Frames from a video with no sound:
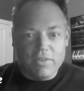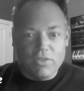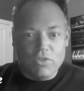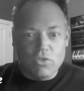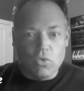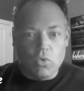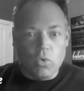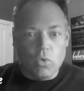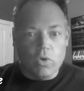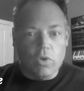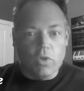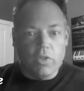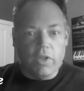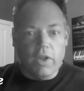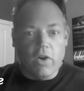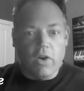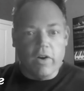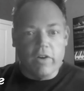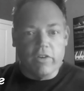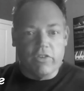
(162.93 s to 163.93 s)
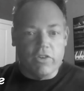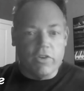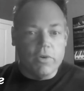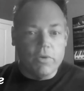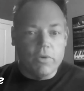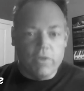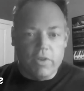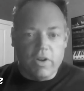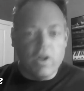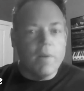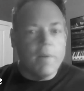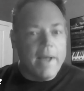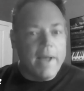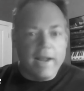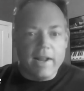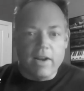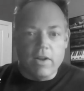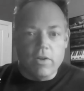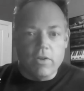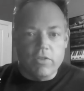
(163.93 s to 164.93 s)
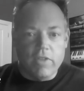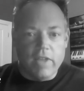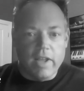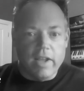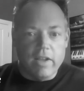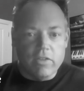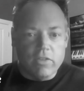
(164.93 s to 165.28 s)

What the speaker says: Toured all the RSO, back in those days.